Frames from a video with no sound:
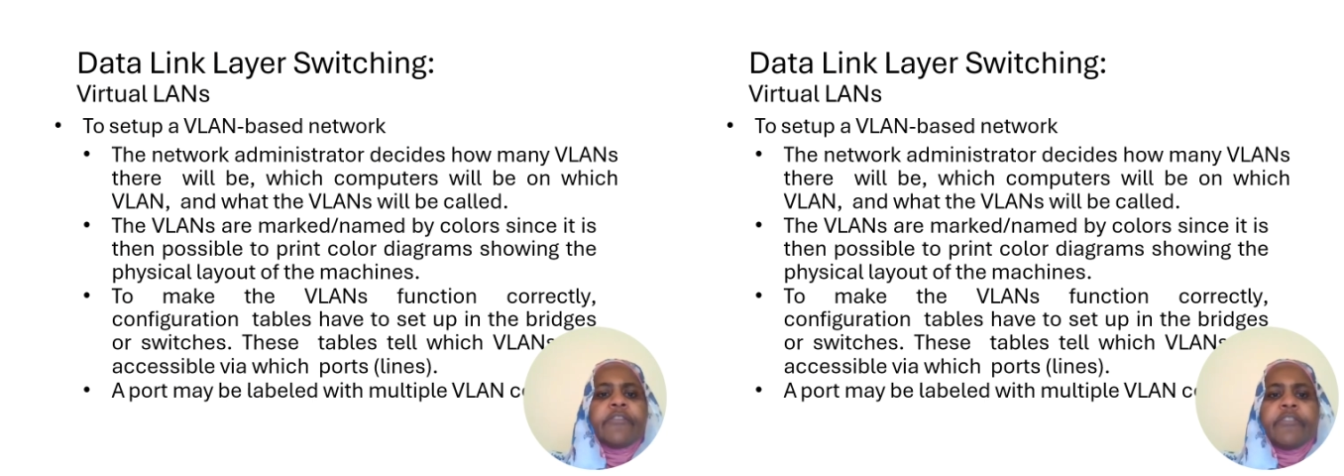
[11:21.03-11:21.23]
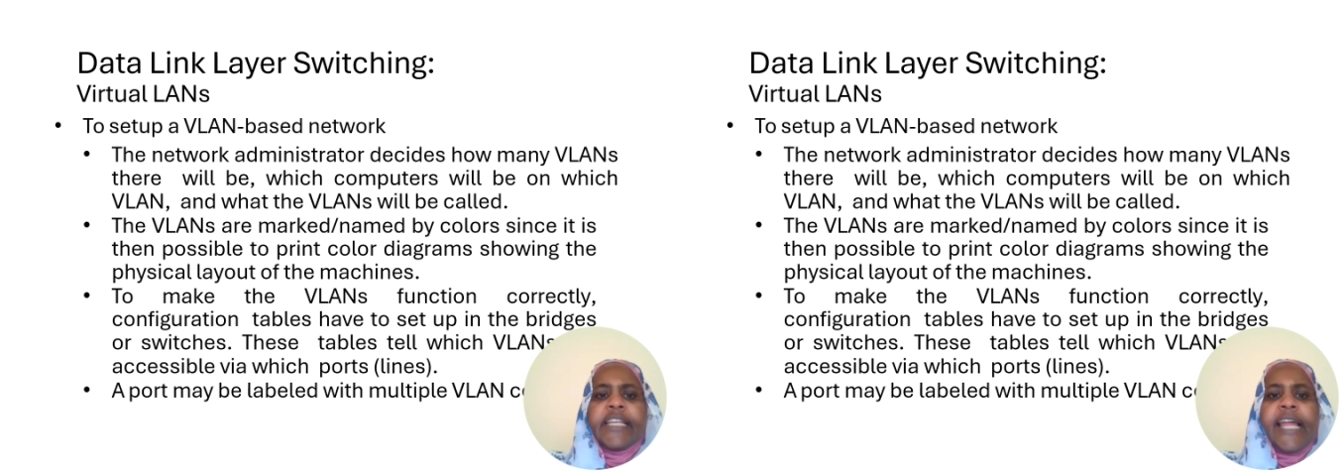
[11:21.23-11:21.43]

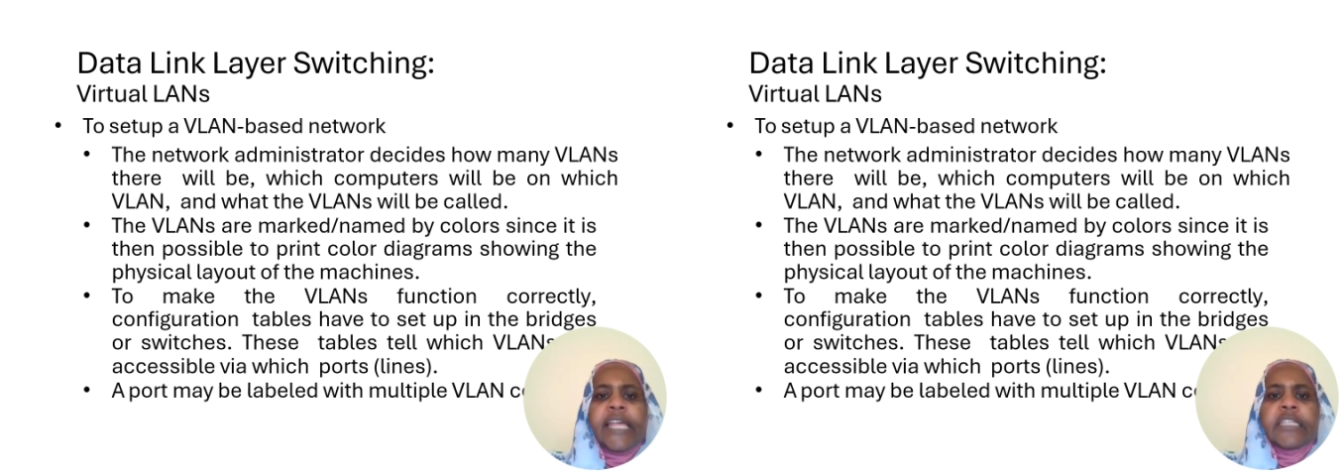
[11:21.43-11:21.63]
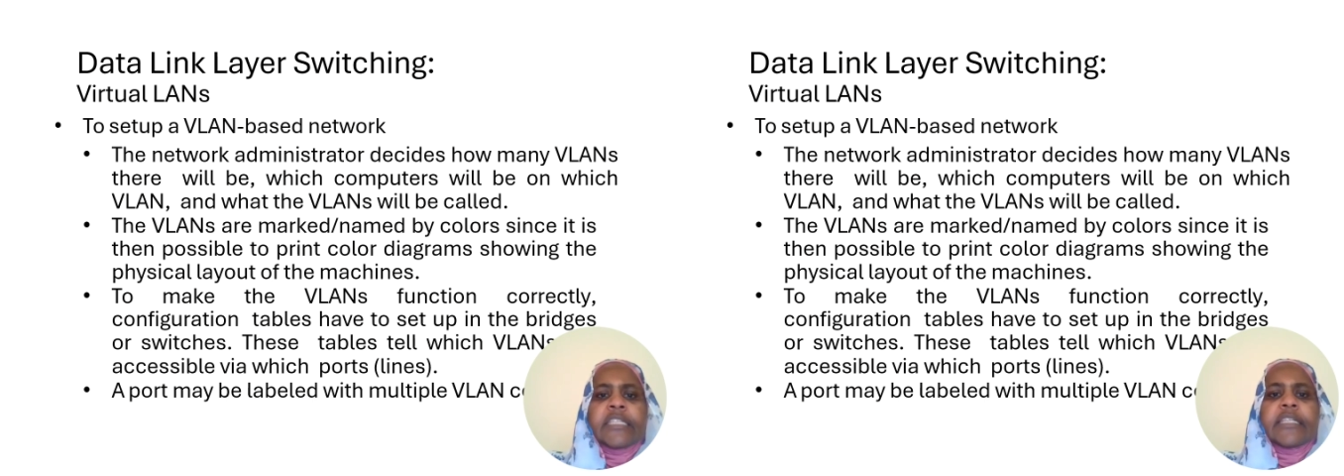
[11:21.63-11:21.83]

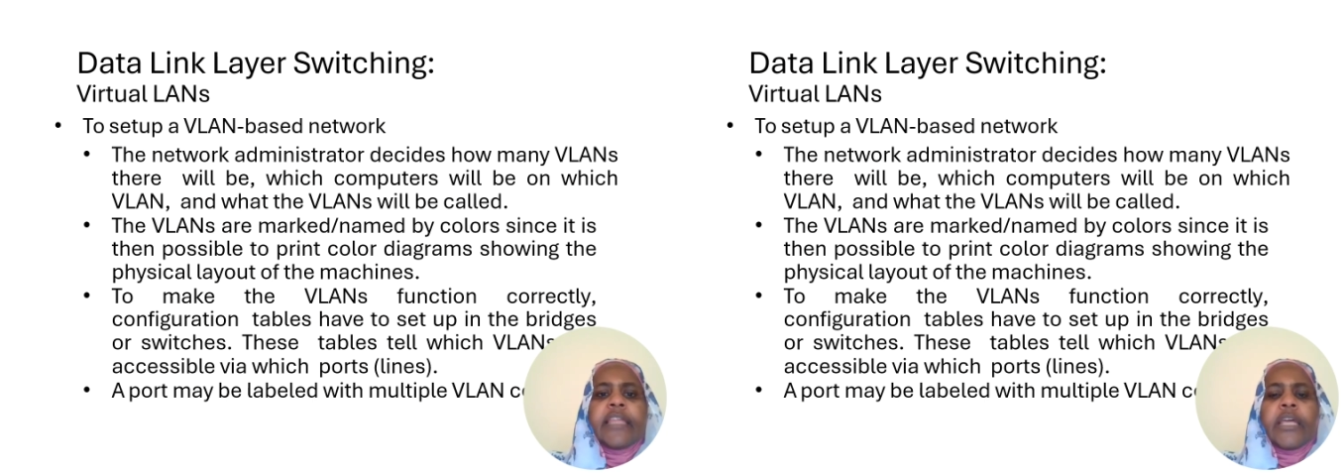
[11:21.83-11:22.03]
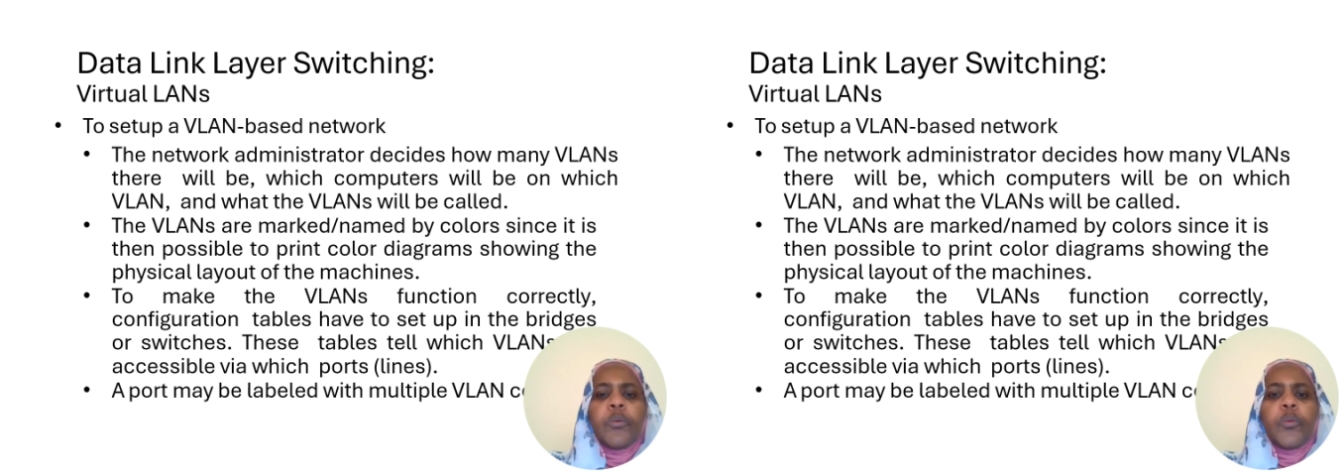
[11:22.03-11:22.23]
VLANs
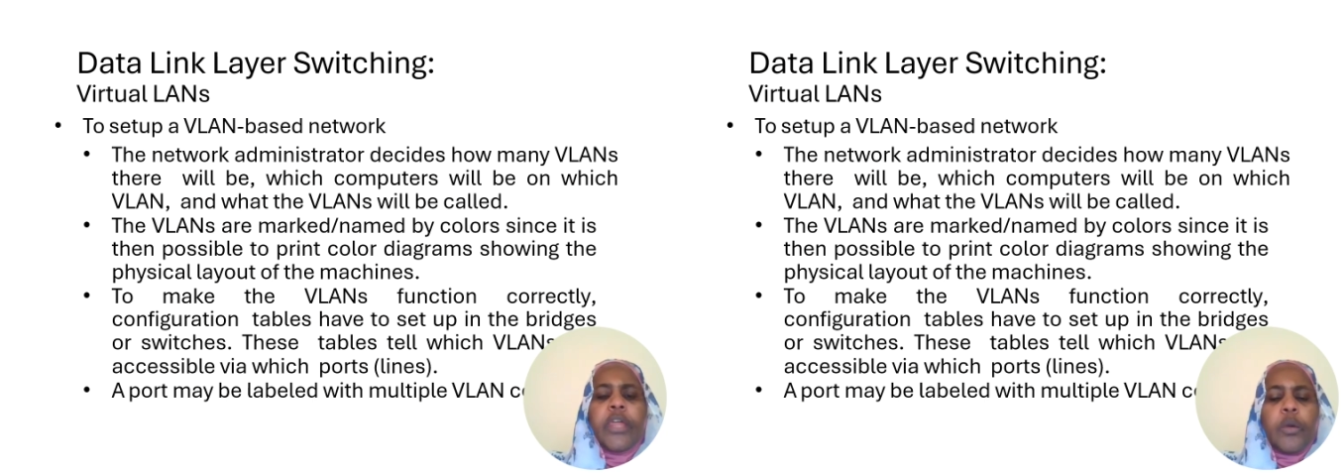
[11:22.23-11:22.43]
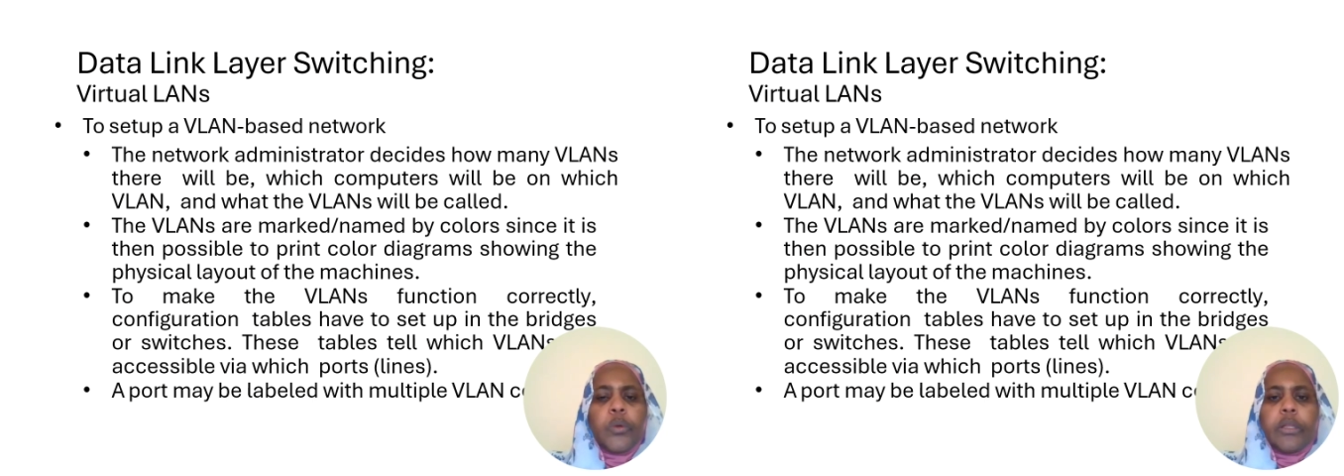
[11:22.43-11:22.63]

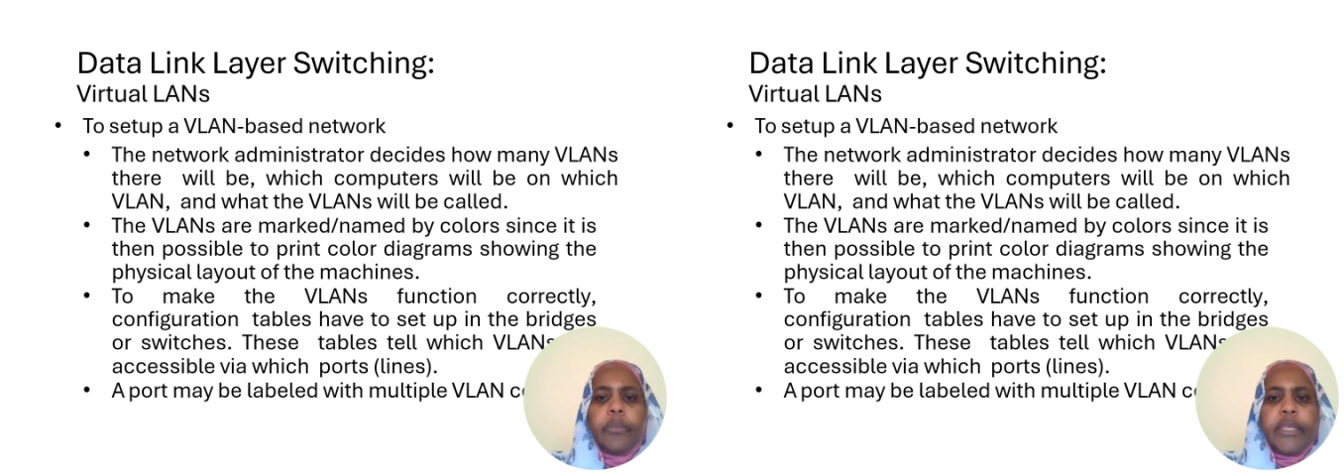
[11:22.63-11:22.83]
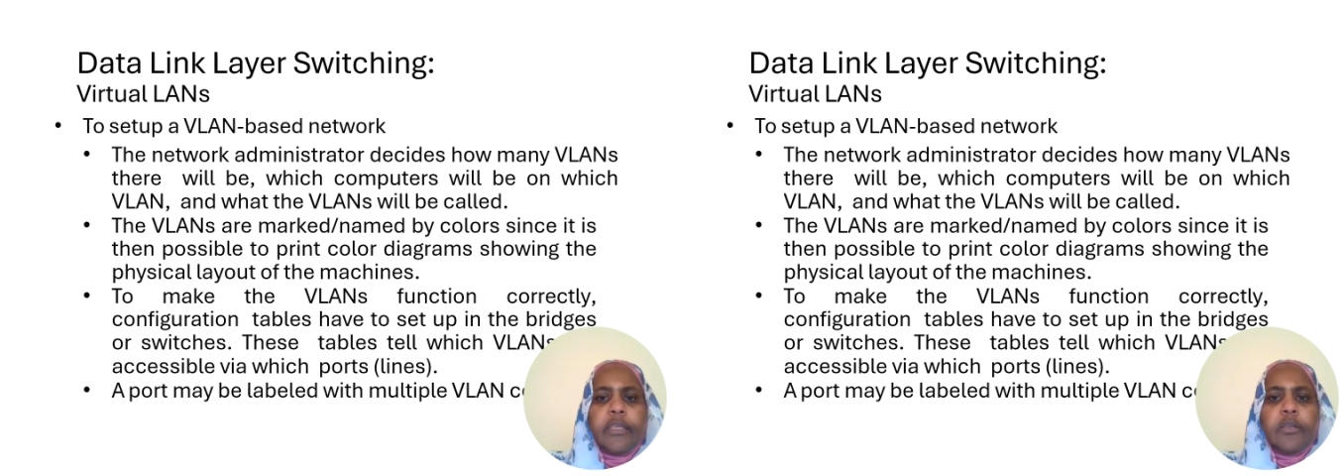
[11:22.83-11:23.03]
there will
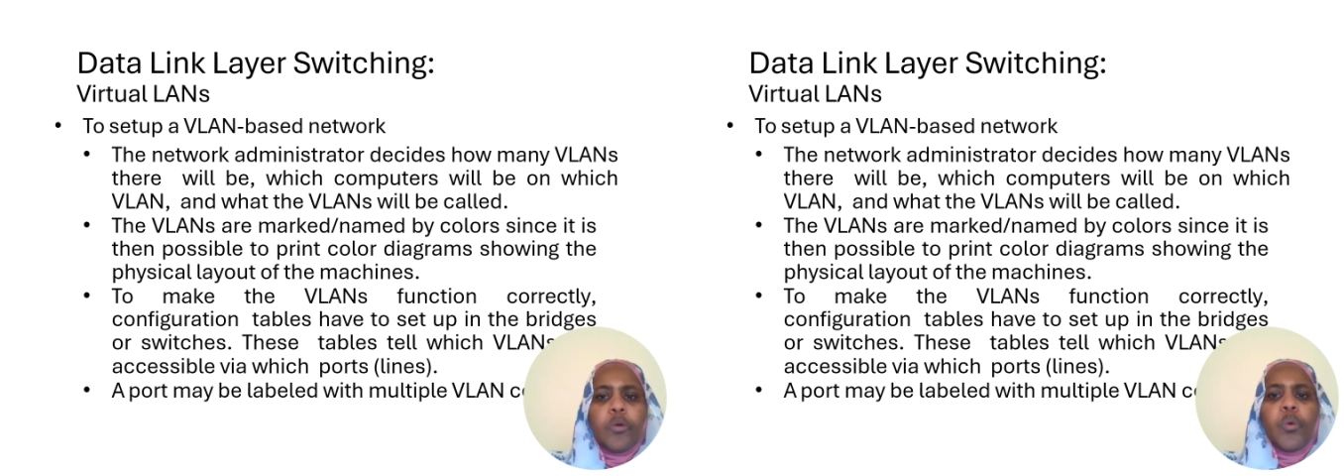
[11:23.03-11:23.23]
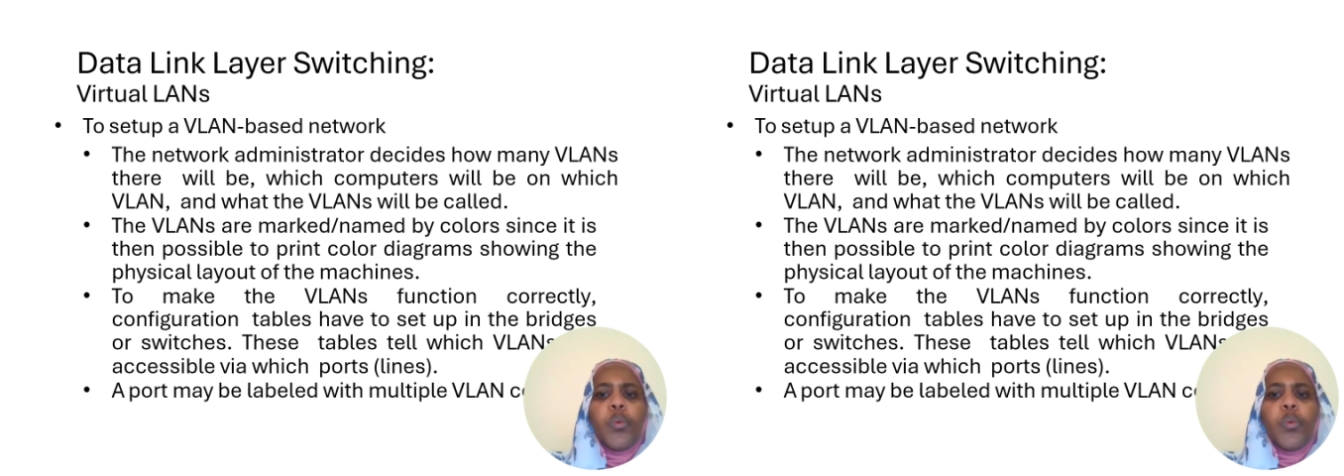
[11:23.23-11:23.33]
be,